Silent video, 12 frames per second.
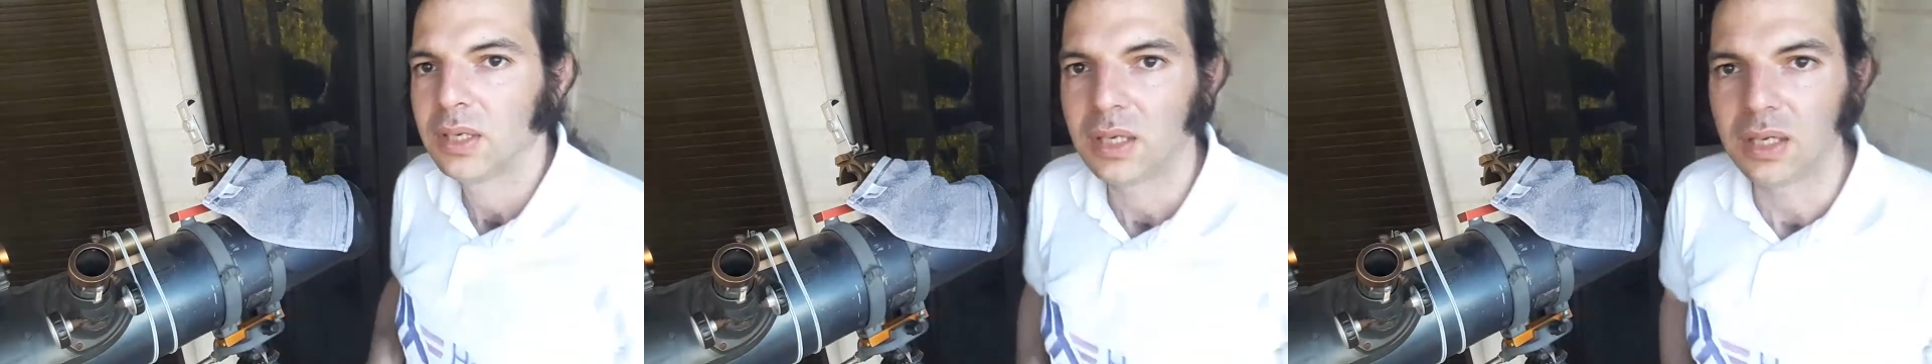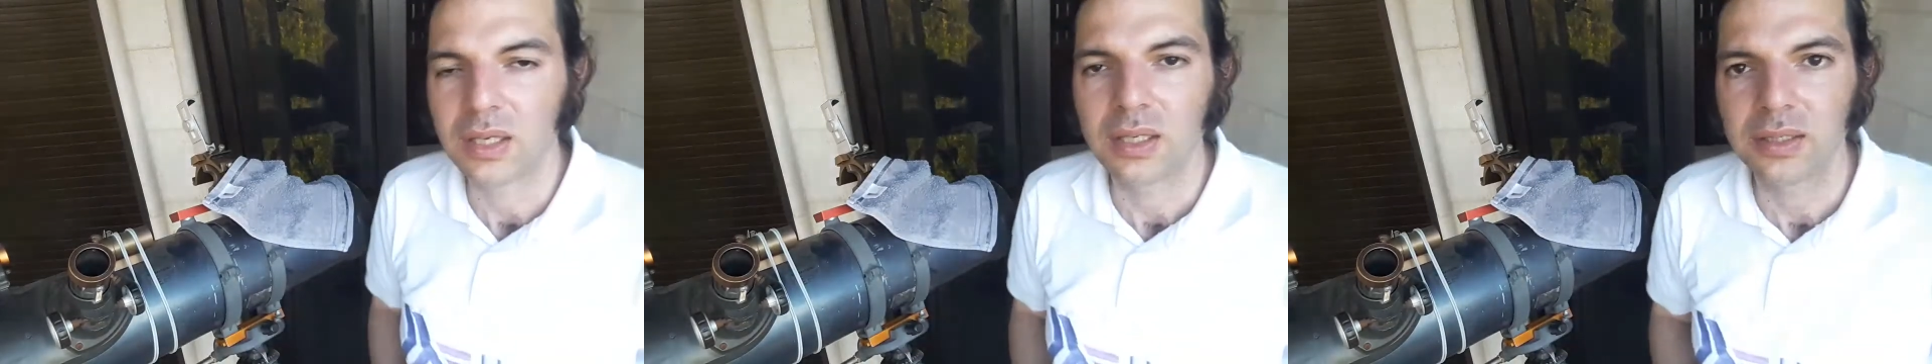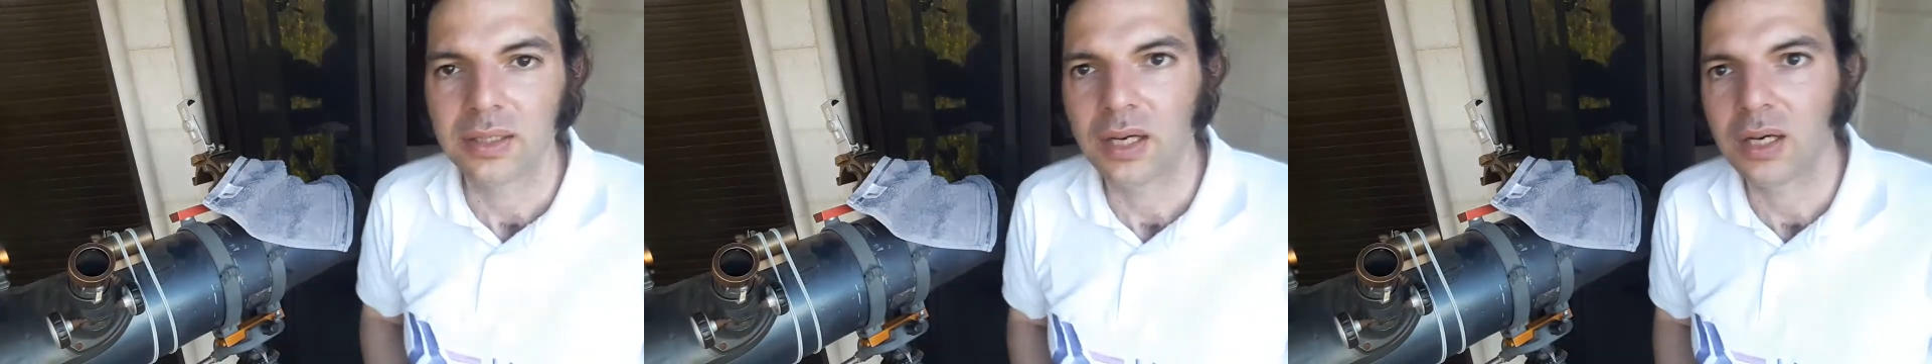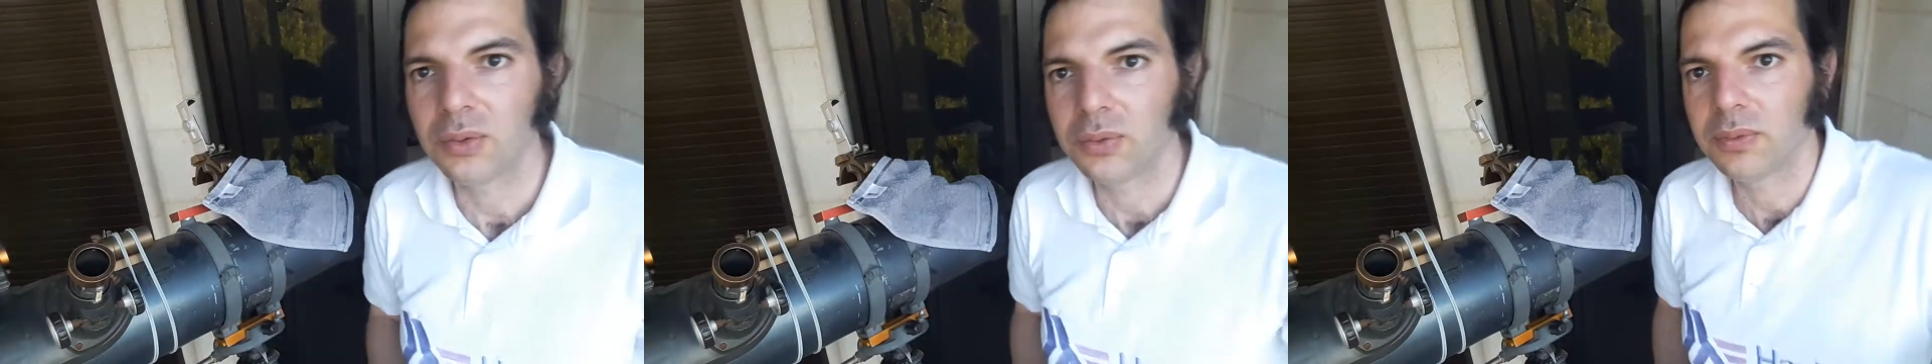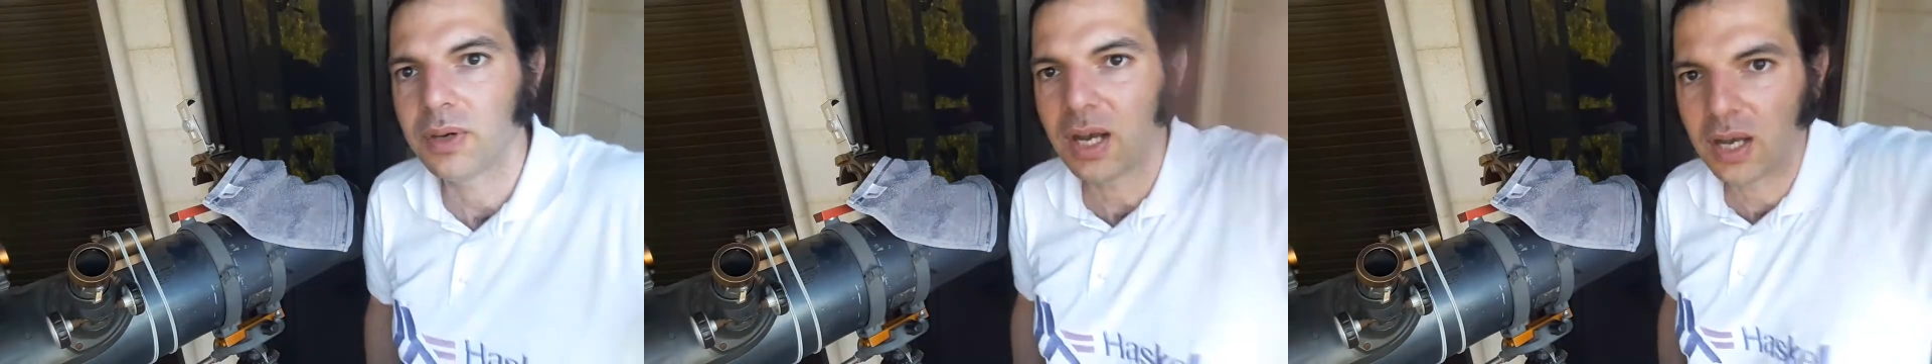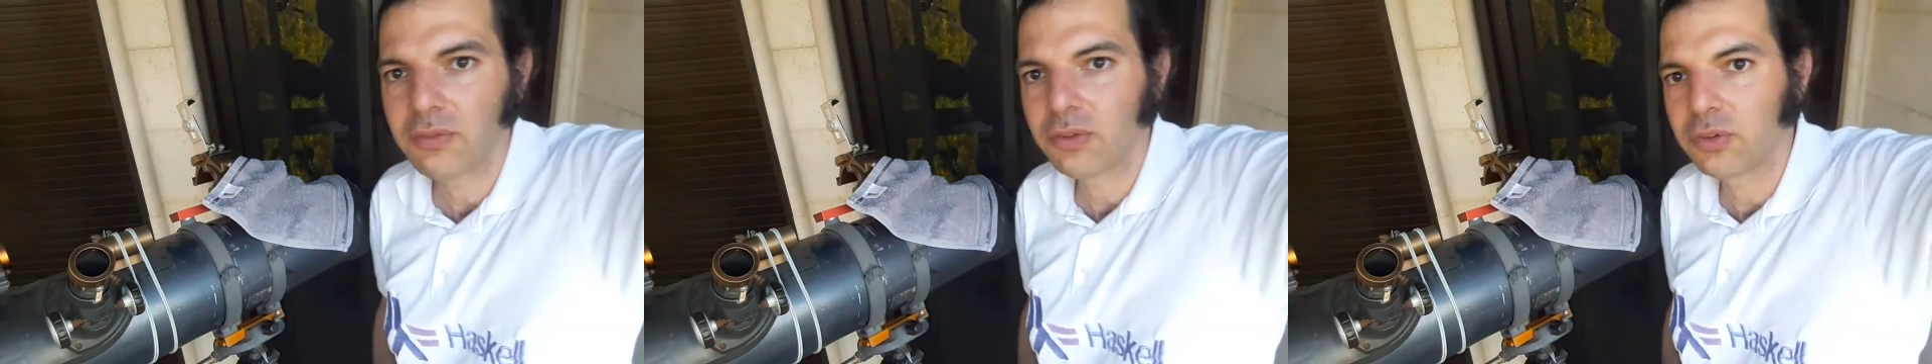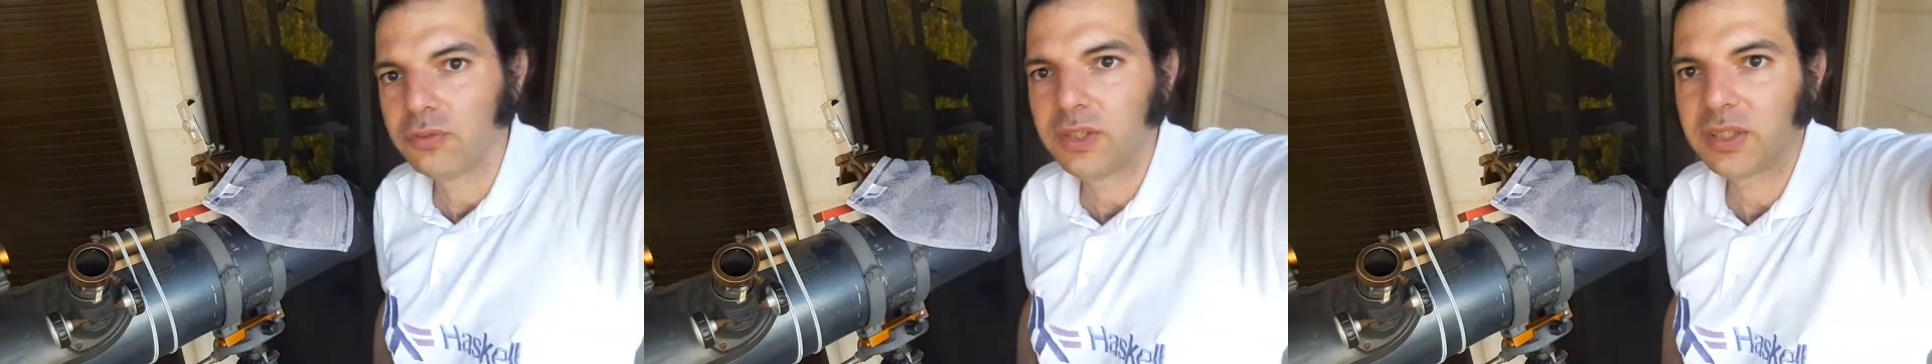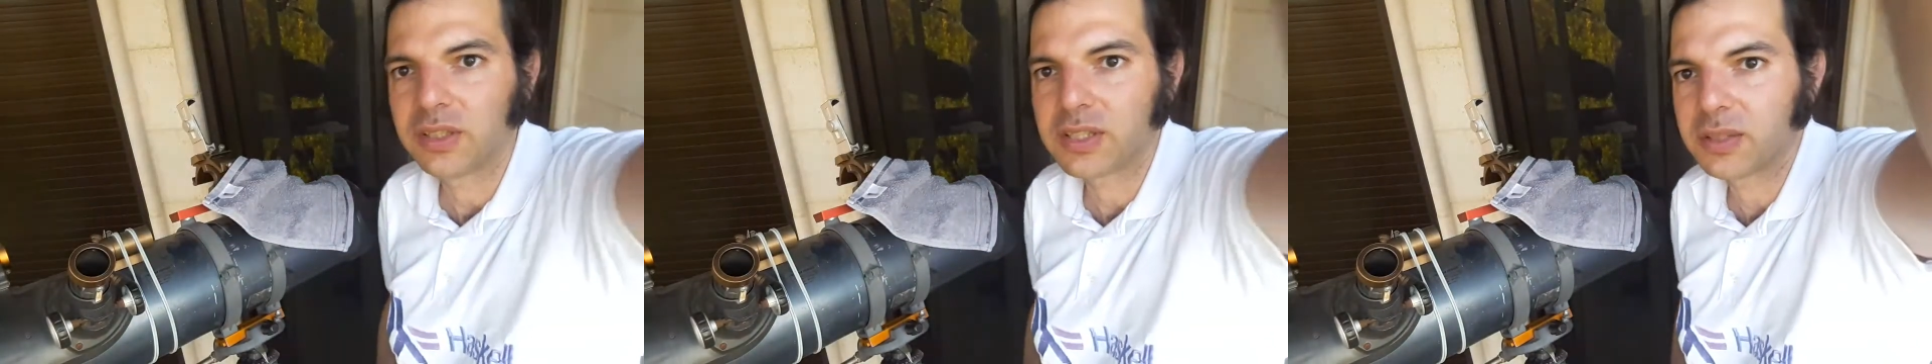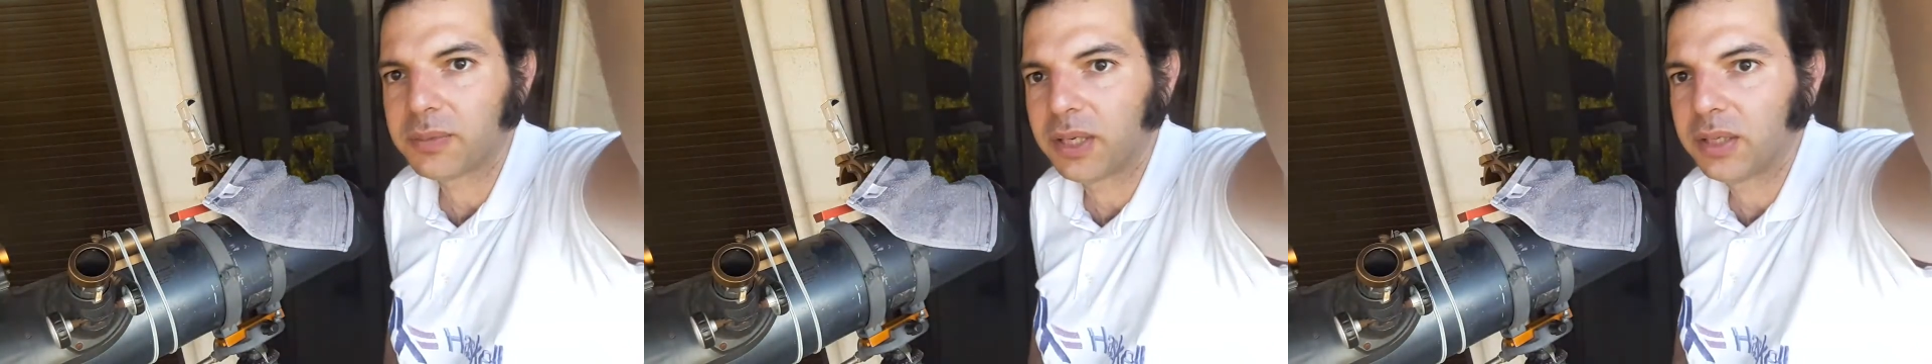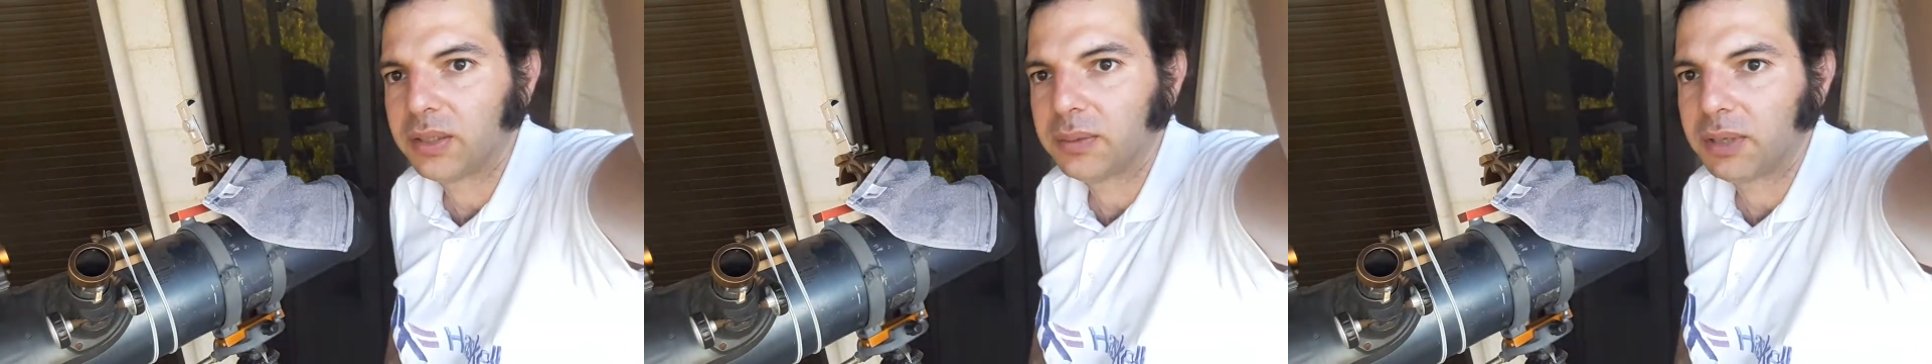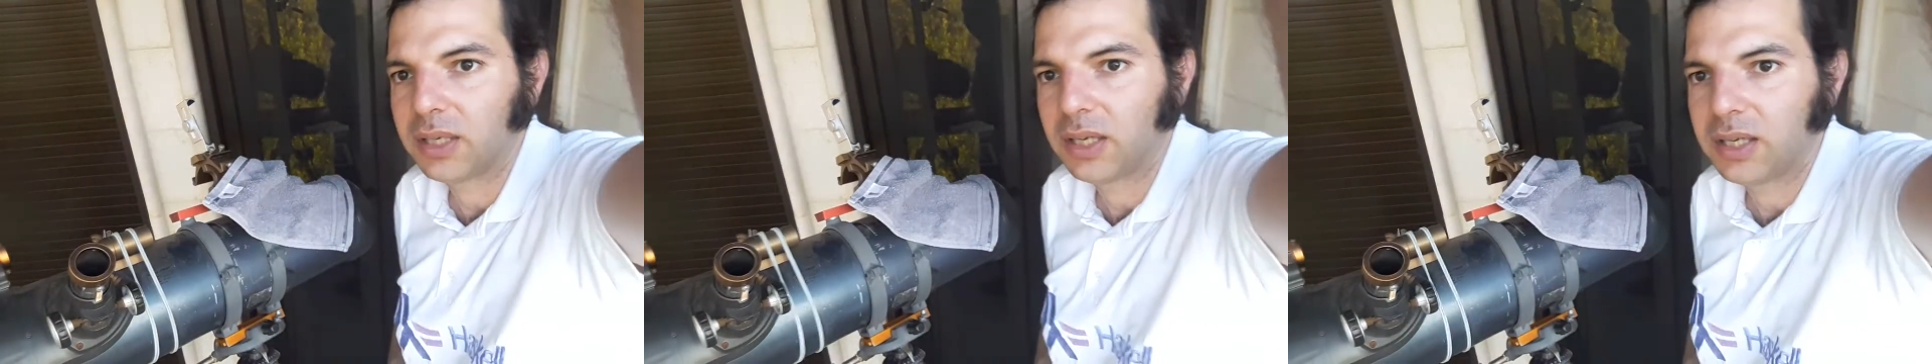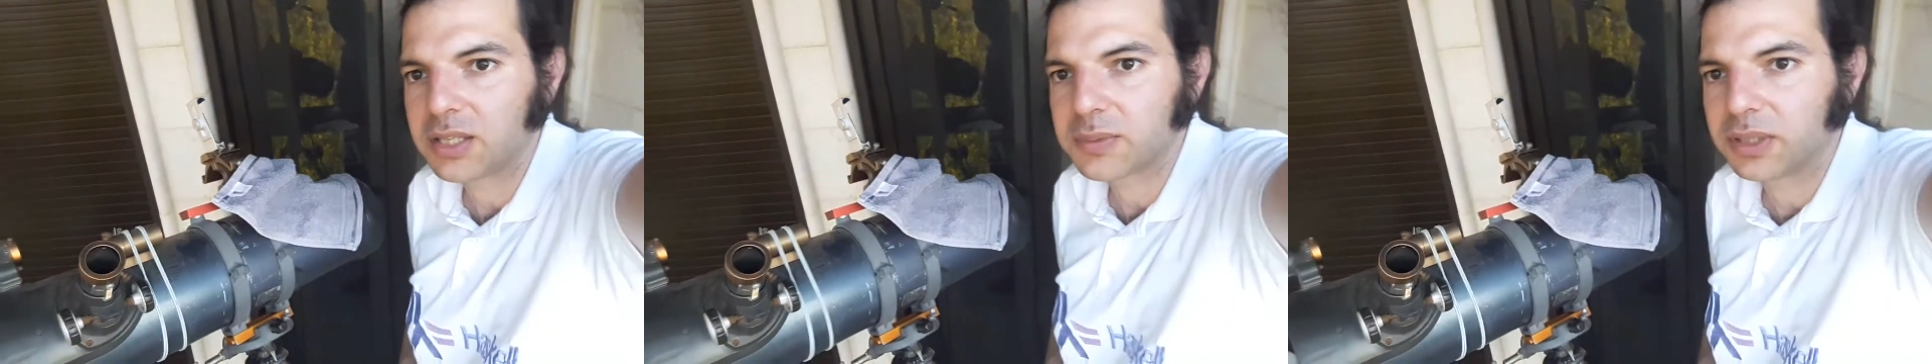Now I have the converters in my hands,